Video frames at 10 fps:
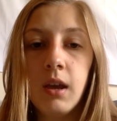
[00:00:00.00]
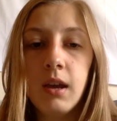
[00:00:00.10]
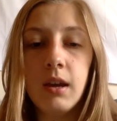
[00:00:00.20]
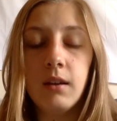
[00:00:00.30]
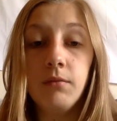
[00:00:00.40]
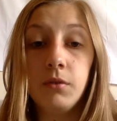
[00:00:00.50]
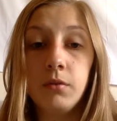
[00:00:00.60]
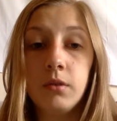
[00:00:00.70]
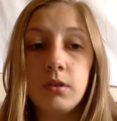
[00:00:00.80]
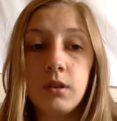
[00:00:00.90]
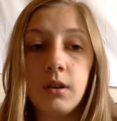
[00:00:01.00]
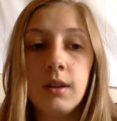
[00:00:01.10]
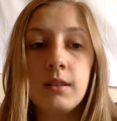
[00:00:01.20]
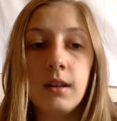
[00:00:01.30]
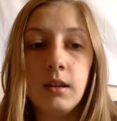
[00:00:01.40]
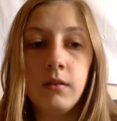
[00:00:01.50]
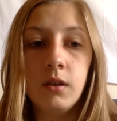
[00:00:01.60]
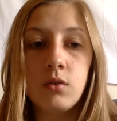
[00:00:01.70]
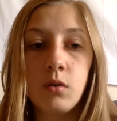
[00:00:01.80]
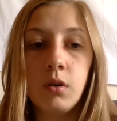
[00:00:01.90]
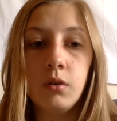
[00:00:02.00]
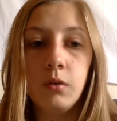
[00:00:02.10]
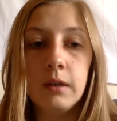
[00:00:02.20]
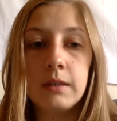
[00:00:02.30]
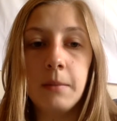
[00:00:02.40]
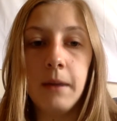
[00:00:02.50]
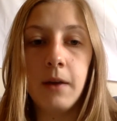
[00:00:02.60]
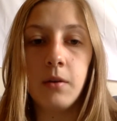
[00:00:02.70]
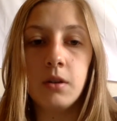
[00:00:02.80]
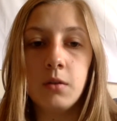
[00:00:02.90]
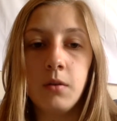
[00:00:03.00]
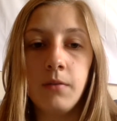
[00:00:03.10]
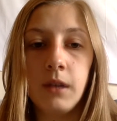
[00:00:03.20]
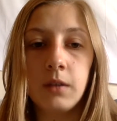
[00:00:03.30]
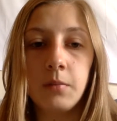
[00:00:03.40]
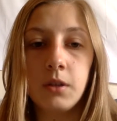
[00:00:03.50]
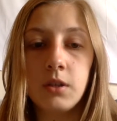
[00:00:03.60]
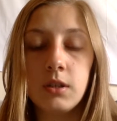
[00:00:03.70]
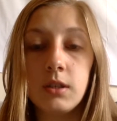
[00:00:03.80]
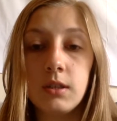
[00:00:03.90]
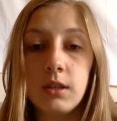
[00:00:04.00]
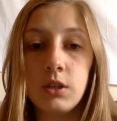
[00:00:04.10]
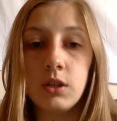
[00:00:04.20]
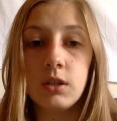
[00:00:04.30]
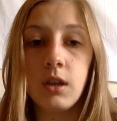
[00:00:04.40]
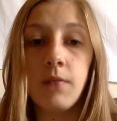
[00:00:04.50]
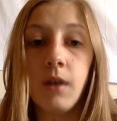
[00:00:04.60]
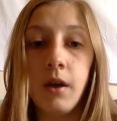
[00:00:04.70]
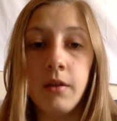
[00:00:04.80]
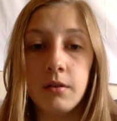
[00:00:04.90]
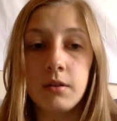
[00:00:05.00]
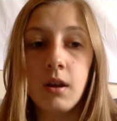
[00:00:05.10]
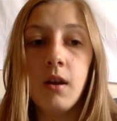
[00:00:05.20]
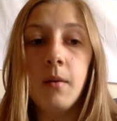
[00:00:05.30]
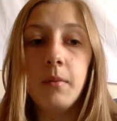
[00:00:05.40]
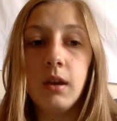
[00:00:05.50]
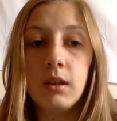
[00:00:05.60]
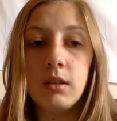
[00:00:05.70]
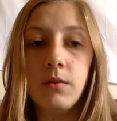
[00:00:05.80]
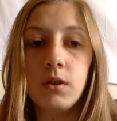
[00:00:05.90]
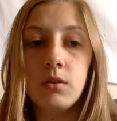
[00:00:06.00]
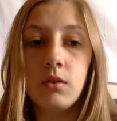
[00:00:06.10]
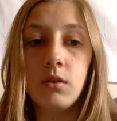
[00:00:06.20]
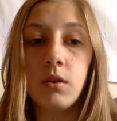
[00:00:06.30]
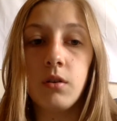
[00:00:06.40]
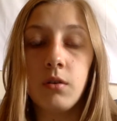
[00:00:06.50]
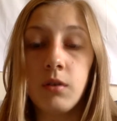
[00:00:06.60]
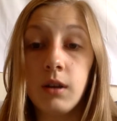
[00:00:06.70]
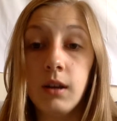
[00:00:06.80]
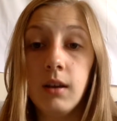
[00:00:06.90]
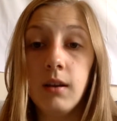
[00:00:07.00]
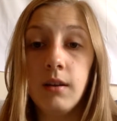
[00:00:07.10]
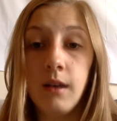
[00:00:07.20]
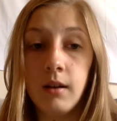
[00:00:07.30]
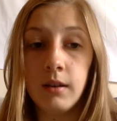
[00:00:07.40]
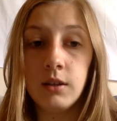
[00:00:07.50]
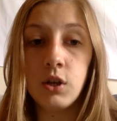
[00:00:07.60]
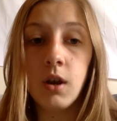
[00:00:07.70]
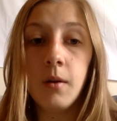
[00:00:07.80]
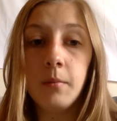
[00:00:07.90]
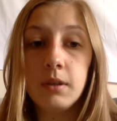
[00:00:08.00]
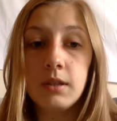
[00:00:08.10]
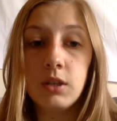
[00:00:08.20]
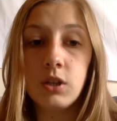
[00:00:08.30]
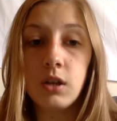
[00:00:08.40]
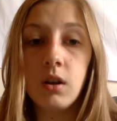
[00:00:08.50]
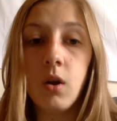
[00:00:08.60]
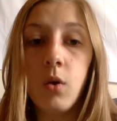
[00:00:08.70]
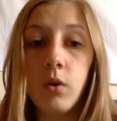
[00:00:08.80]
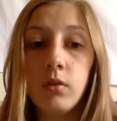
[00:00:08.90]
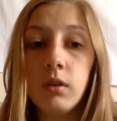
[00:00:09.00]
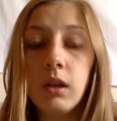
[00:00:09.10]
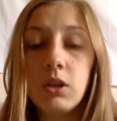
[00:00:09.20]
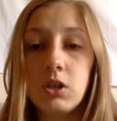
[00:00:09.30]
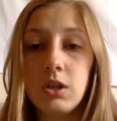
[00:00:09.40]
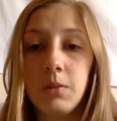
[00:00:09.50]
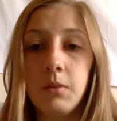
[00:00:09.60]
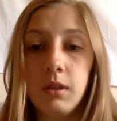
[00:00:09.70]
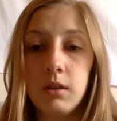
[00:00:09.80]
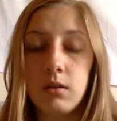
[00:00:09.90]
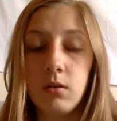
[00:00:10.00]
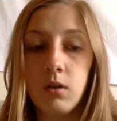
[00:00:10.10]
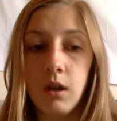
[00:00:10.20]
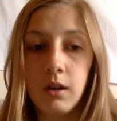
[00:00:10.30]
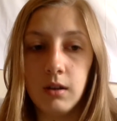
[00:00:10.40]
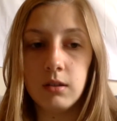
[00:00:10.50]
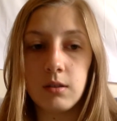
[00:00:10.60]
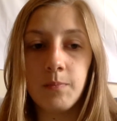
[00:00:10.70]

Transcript: An influencer is an individual who has the power to affect purchase decisions of others because of his or her authority, knowledge, position, or relationship with his or her audience.